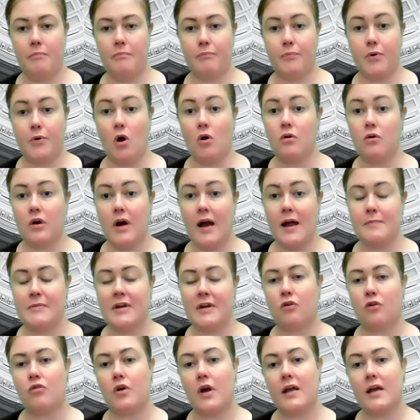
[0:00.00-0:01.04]
program.
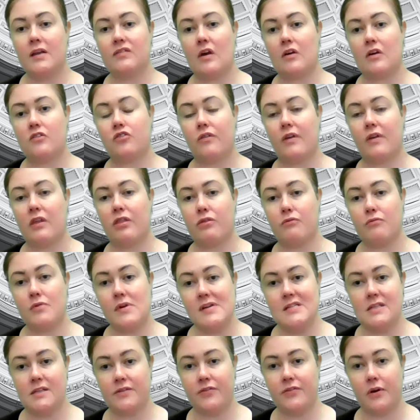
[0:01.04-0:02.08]
It creates actually 3
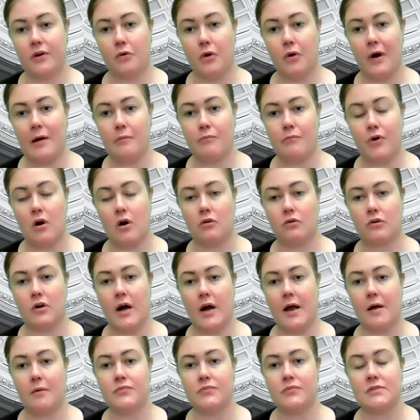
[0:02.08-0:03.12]
different grant
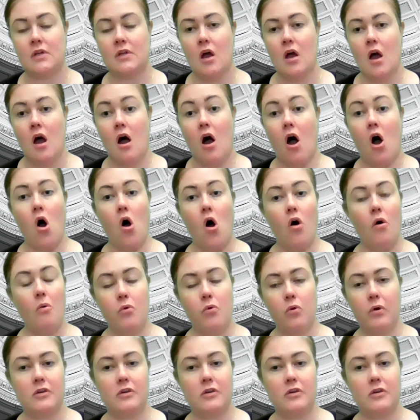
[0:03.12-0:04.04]
programs, all